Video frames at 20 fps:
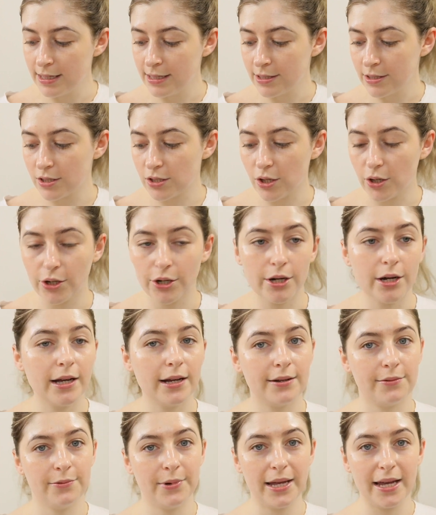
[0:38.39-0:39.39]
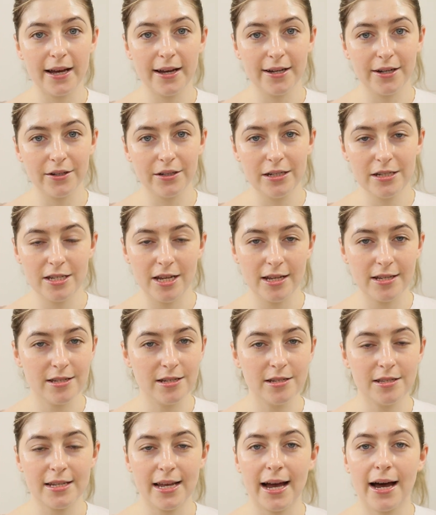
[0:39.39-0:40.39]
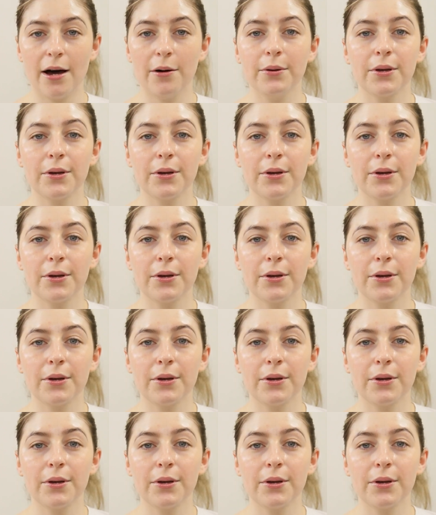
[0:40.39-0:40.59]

So we are going to test this out.